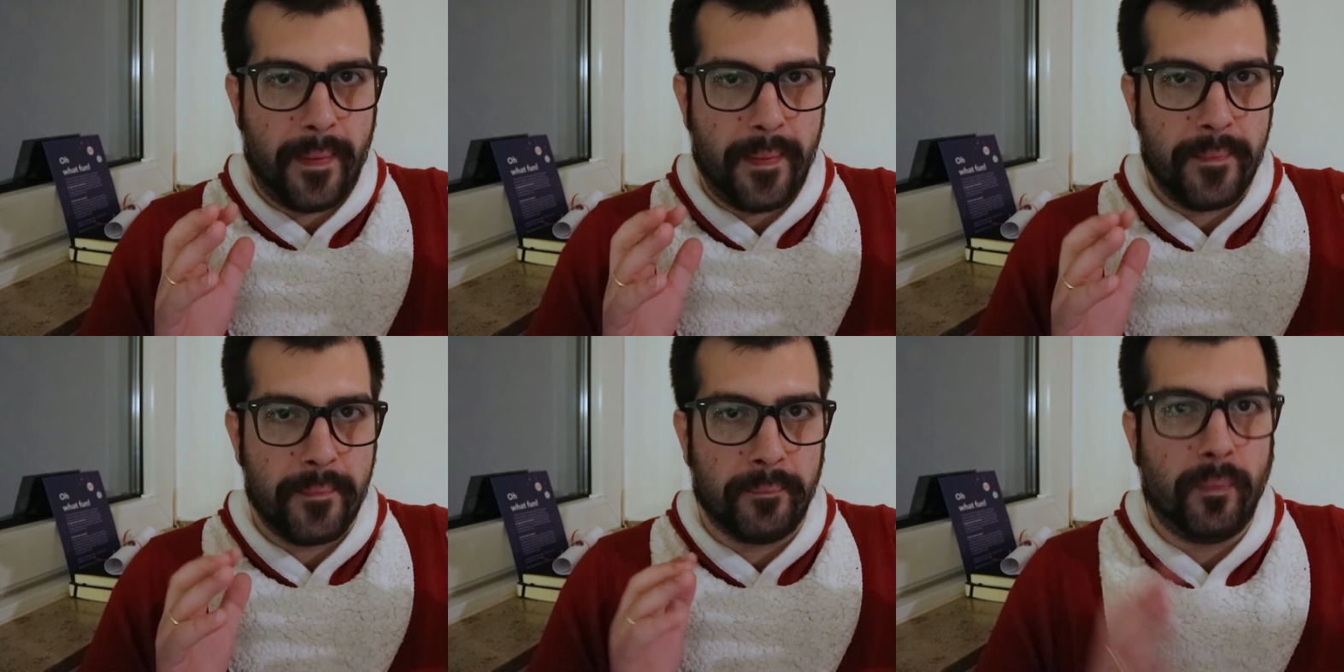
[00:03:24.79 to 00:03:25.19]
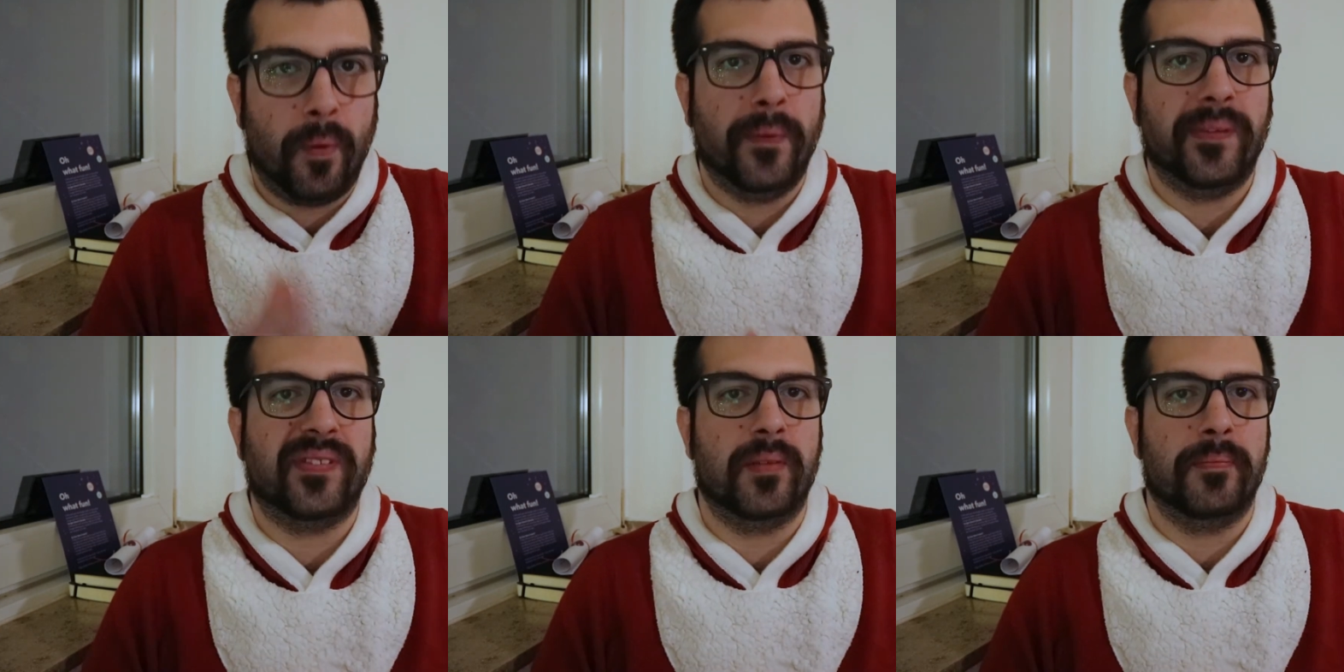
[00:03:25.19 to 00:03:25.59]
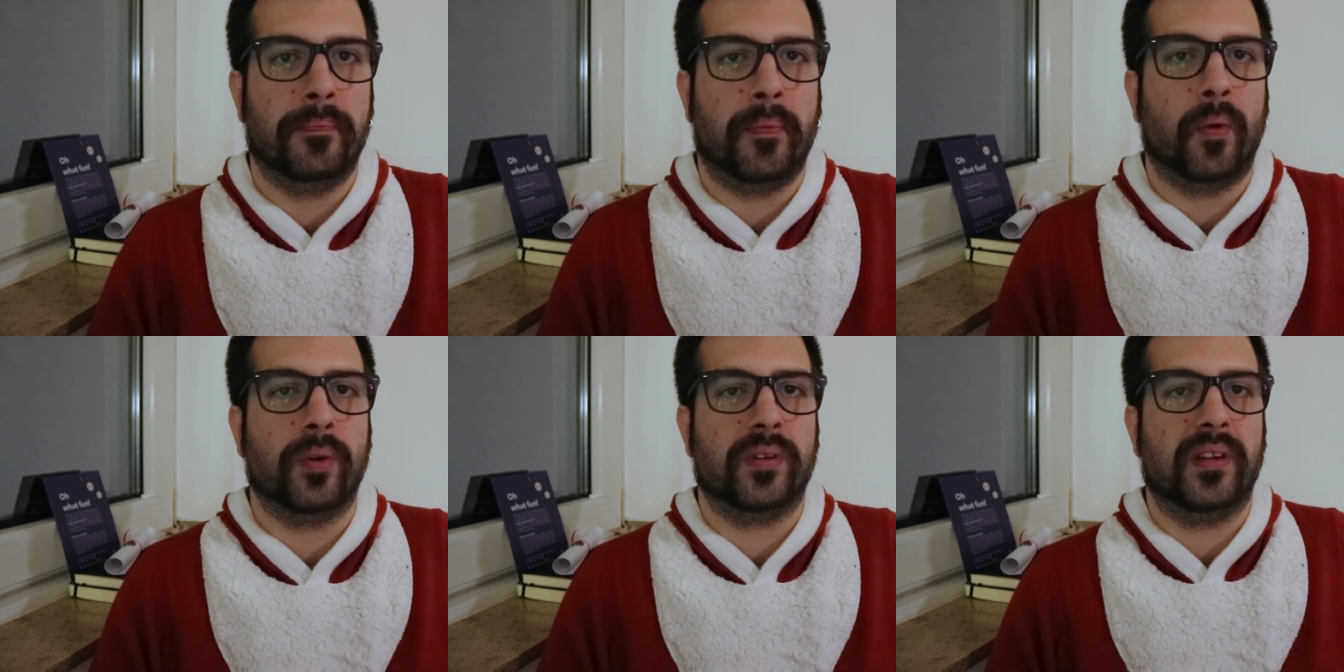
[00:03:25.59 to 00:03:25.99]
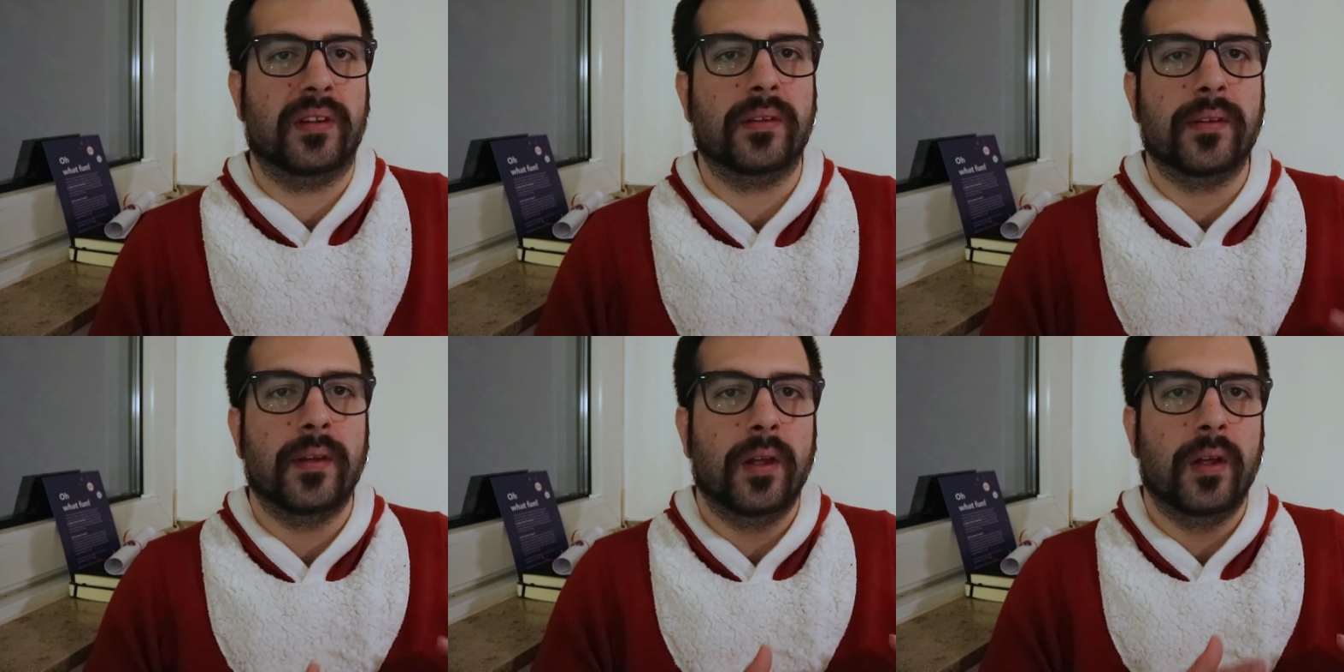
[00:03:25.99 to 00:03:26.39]
most
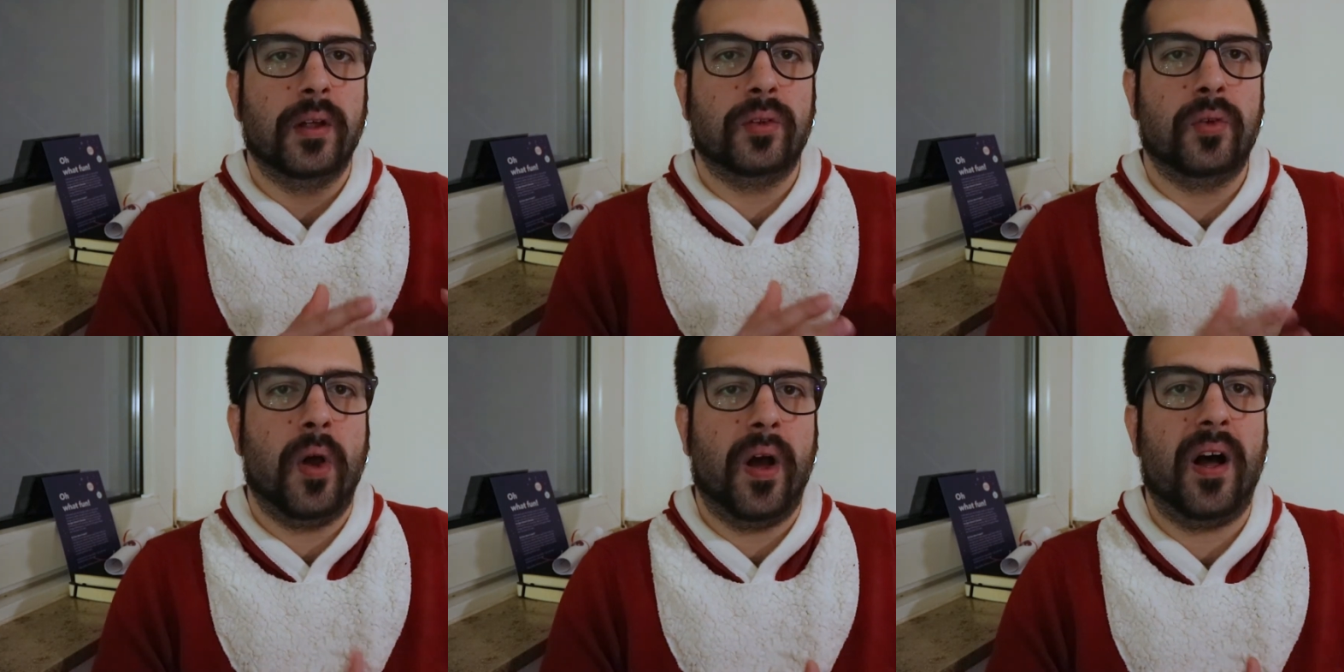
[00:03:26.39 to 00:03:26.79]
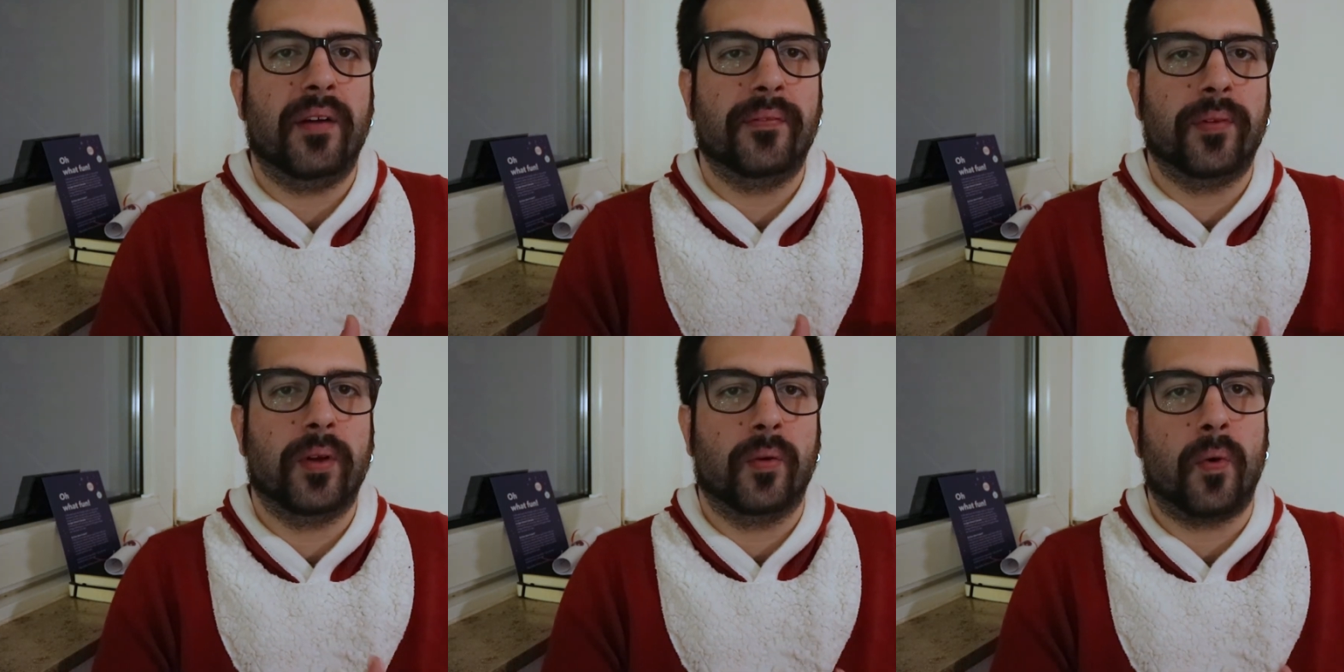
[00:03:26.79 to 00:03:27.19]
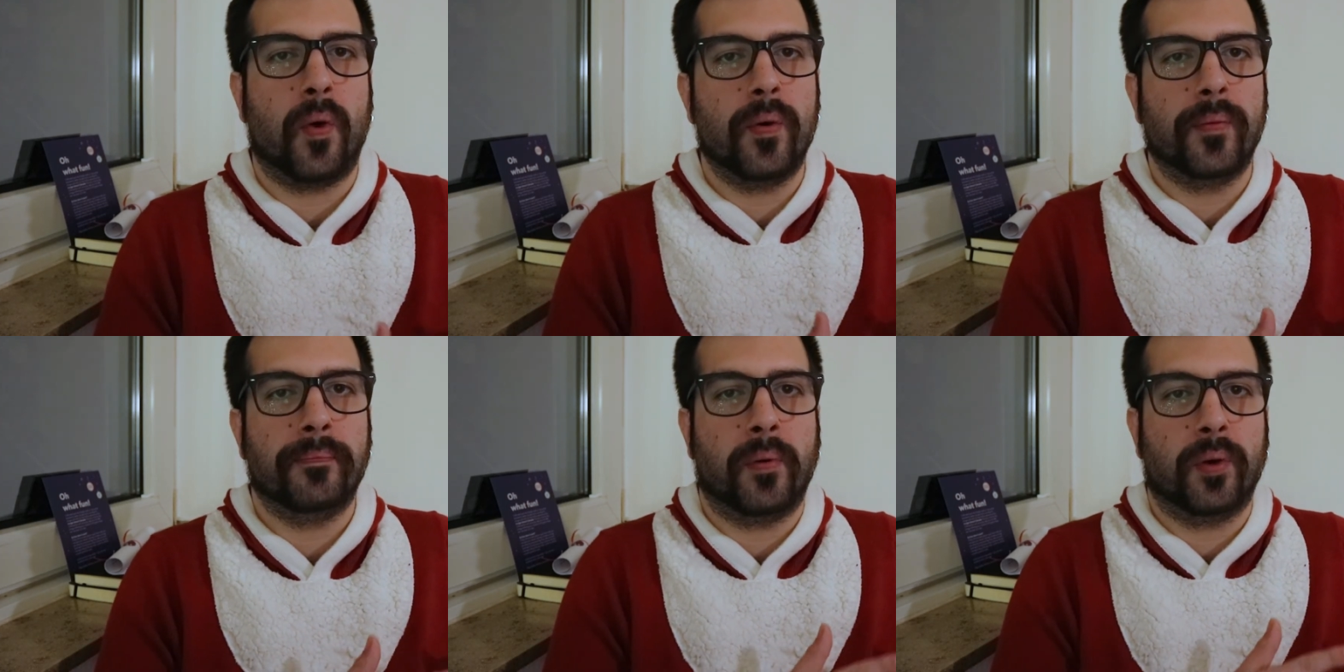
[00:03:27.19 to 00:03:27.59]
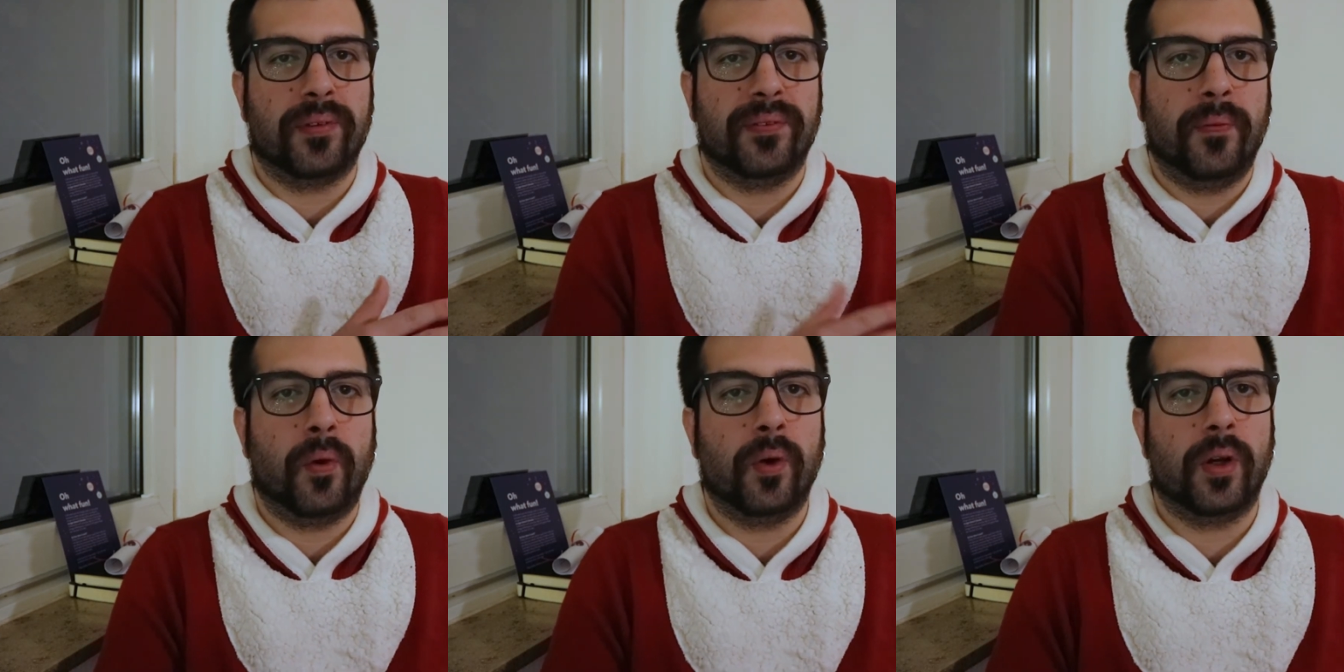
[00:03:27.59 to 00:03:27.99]
important, to have your own
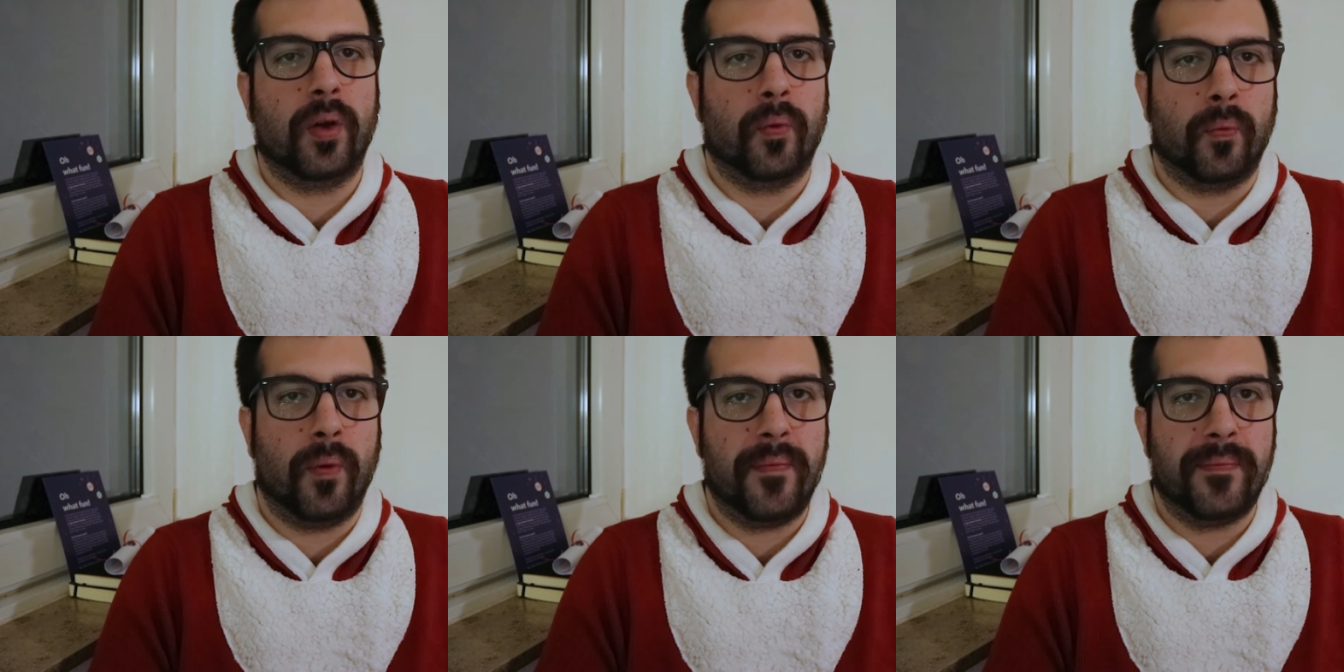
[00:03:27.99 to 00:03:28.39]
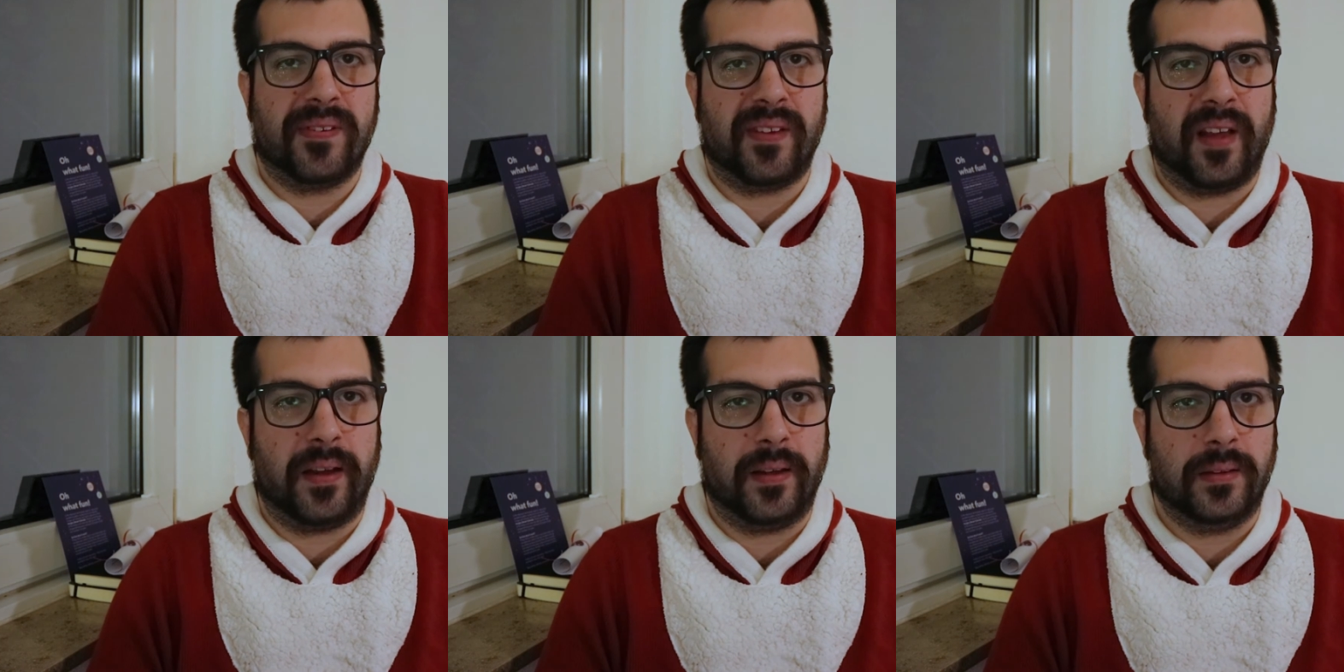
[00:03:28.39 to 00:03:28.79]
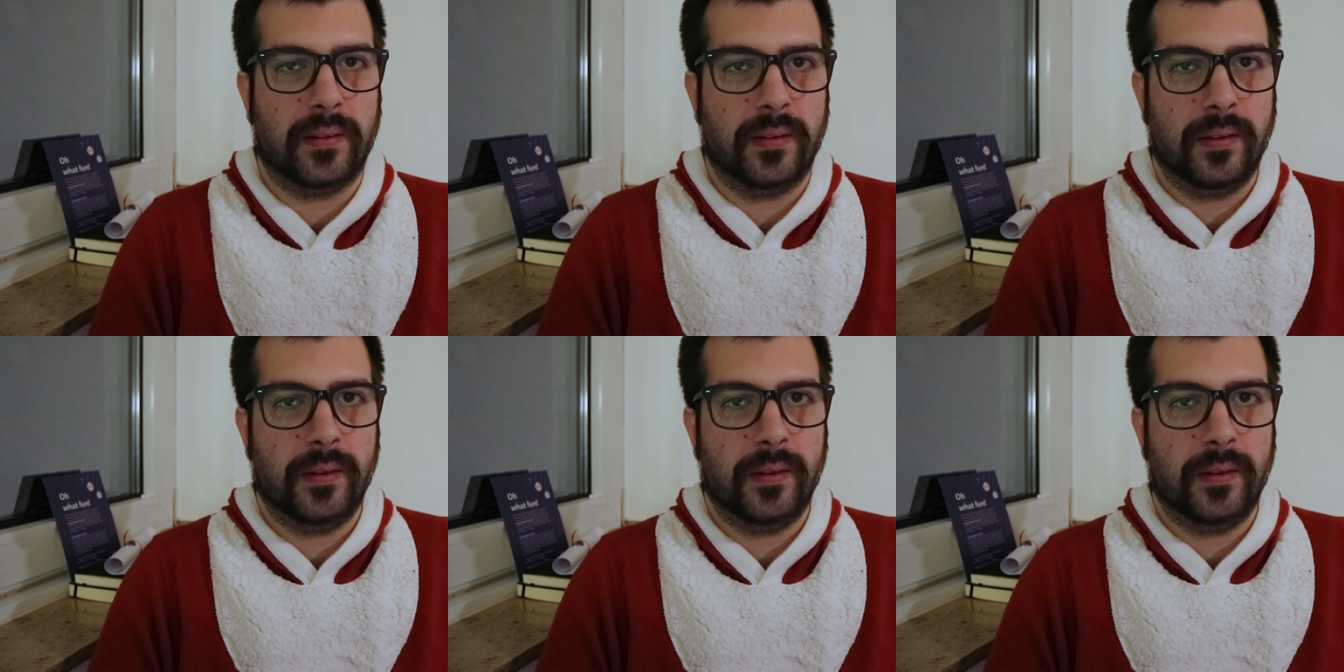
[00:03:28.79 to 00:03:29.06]
portfolio website.